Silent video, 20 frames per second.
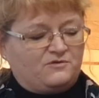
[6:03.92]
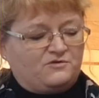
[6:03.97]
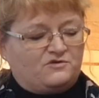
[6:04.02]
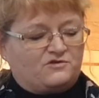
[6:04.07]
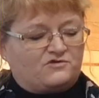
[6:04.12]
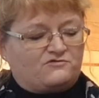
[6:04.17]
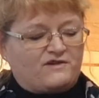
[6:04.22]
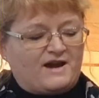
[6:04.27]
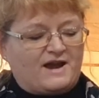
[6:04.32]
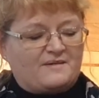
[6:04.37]

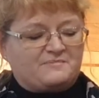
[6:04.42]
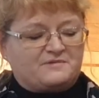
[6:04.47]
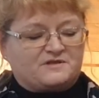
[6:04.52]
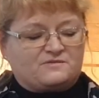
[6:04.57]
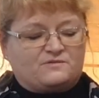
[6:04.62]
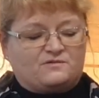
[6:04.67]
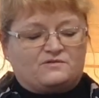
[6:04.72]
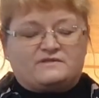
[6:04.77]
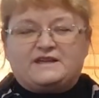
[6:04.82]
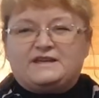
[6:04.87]
grabbed
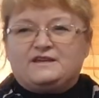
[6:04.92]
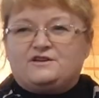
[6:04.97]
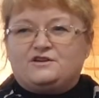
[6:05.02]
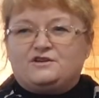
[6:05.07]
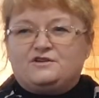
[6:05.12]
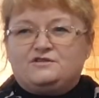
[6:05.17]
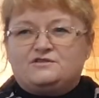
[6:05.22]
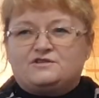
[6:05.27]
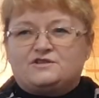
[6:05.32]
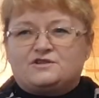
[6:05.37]
what they
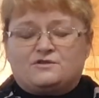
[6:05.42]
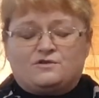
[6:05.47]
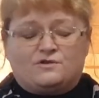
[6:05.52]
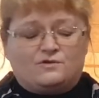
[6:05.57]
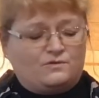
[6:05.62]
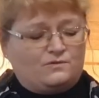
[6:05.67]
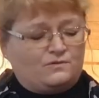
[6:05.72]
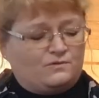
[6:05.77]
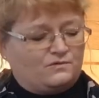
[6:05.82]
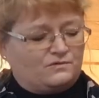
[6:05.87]
could to
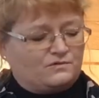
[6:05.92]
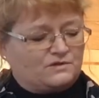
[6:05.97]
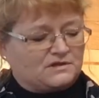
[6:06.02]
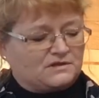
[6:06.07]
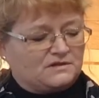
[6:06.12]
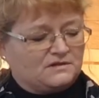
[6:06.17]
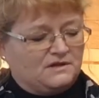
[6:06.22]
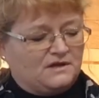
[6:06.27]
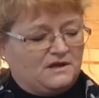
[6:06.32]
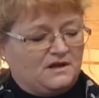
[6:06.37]
hoard.
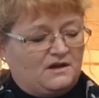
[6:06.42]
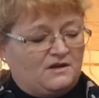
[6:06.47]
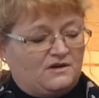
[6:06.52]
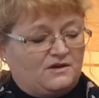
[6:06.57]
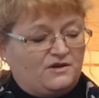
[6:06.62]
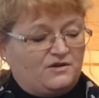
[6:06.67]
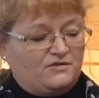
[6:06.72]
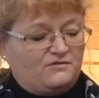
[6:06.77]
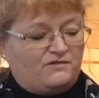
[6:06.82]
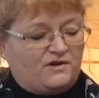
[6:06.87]

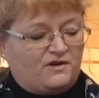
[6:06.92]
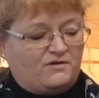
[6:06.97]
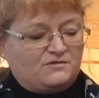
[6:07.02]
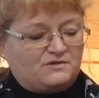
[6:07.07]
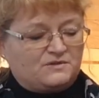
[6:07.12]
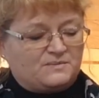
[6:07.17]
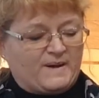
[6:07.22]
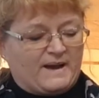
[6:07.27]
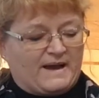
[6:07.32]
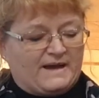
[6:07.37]
Loo
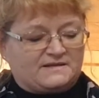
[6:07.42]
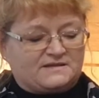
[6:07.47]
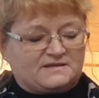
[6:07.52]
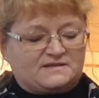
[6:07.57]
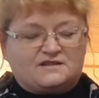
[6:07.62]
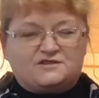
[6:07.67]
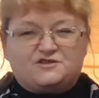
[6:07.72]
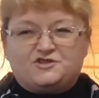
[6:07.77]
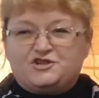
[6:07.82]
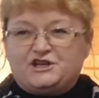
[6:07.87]
rolls past,
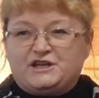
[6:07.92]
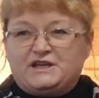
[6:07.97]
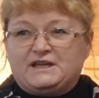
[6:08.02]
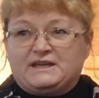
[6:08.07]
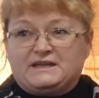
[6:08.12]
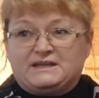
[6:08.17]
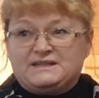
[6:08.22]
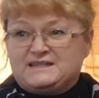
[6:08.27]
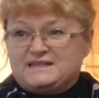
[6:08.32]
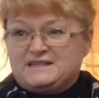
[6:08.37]
a
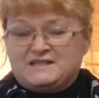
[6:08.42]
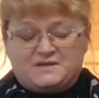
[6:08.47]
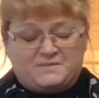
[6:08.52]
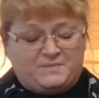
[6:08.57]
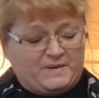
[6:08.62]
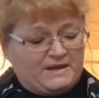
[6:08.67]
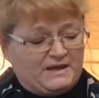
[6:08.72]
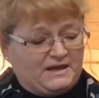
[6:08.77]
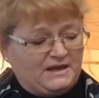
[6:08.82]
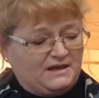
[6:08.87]
chicken
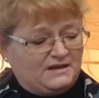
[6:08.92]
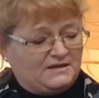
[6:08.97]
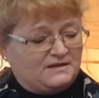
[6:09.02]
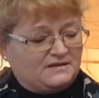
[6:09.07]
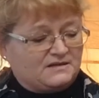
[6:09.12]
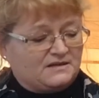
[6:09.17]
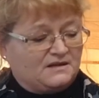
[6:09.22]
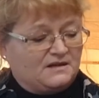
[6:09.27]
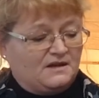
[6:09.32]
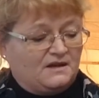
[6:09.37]
disappeared.
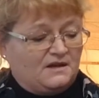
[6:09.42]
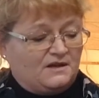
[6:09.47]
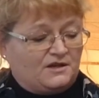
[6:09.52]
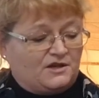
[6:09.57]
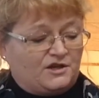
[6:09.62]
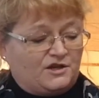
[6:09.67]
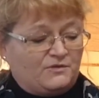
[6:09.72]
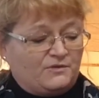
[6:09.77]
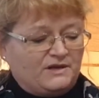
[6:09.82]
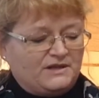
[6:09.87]

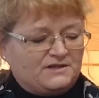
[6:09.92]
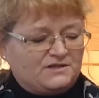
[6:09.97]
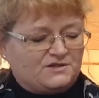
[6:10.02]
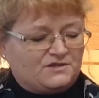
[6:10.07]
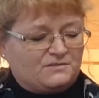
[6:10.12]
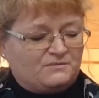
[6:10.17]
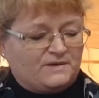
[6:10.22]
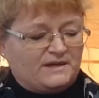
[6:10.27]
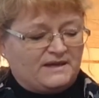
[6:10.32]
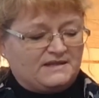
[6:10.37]
Queuing 2
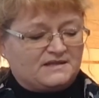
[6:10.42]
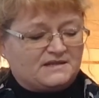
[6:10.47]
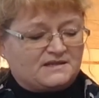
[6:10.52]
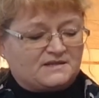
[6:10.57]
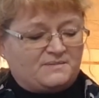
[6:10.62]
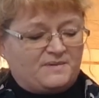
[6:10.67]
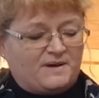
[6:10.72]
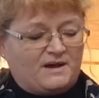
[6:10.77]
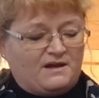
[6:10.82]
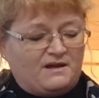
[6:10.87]
meters
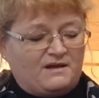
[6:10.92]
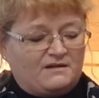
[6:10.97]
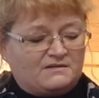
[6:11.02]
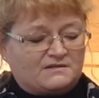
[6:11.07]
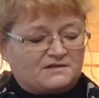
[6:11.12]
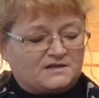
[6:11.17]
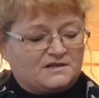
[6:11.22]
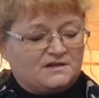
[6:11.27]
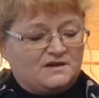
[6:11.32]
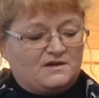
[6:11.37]
apart,
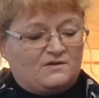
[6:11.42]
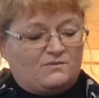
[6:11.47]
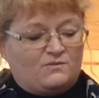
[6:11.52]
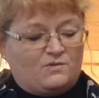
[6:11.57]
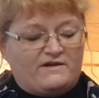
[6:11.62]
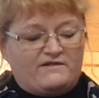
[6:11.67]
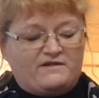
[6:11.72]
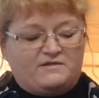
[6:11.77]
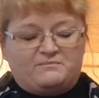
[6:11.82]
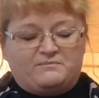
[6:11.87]

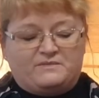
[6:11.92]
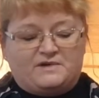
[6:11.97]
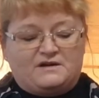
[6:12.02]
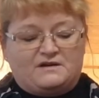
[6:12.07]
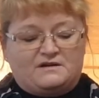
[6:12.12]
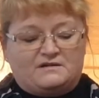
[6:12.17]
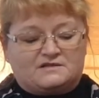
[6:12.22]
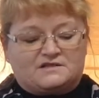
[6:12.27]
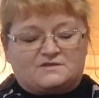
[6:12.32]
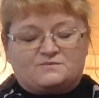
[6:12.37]
wearing
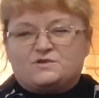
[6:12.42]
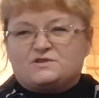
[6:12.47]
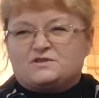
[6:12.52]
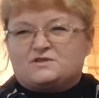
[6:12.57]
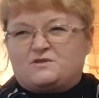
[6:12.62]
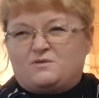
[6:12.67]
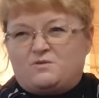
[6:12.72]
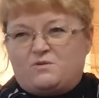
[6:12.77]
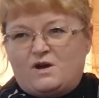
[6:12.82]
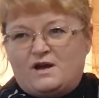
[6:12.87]
masks was
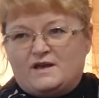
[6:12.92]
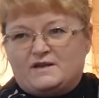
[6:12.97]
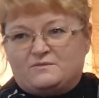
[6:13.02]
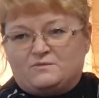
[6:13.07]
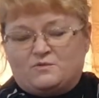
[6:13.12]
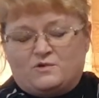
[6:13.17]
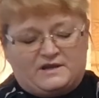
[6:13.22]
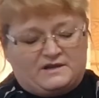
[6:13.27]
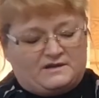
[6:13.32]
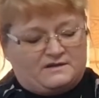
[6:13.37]
quite
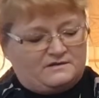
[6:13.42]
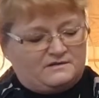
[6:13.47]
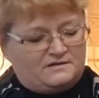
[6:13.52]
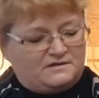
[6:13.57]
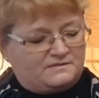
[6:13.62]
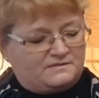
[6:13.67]
weird.